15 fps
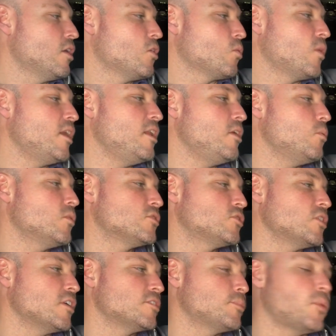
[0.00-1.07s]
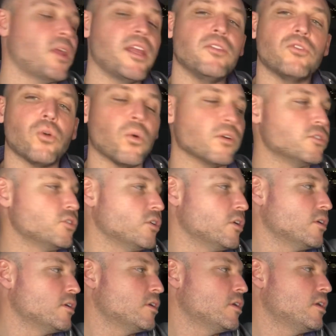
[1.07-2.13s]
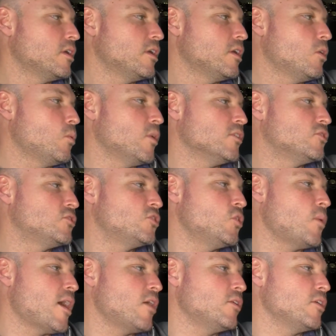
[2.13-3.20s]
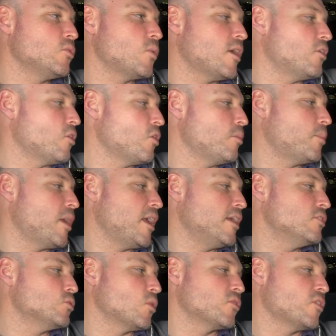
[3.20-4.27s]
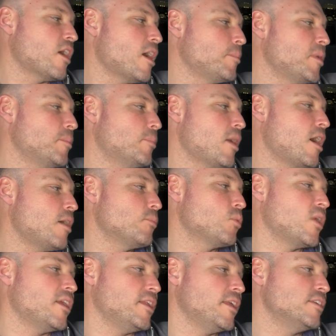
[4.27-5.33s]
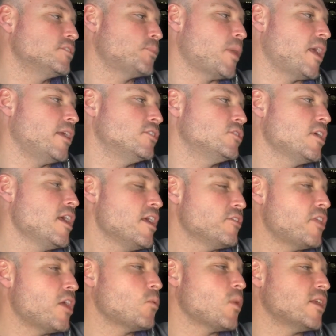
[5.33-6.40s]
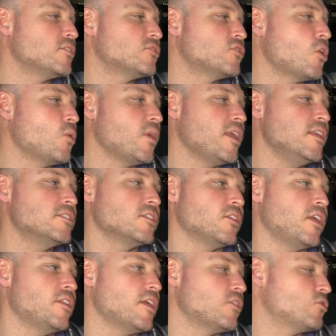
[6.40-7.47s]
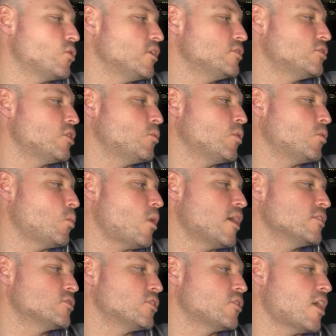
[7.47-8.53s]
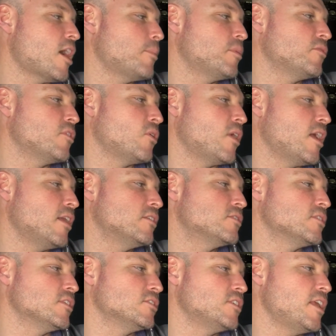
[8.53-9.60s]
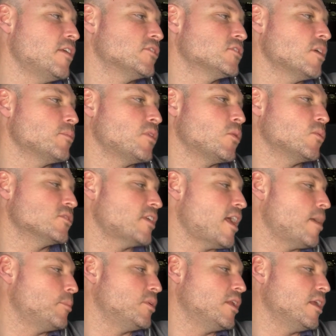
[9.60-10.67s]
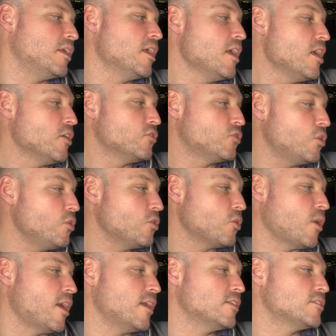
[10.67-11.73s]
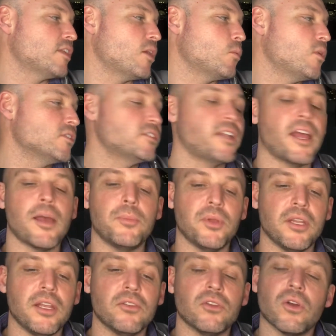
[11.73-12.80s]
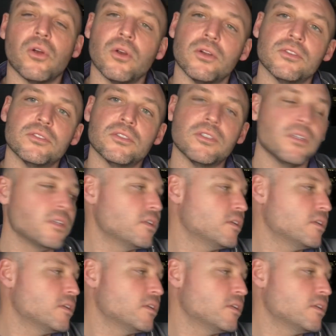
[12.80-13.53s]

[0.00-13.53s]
Reading was just plain torture. When Sue Ellen read her page or Tommy Bob read his page, they read so easily that Tricia would watch the top of their heads to see if something was happening to their heads that wasn't happening to hers.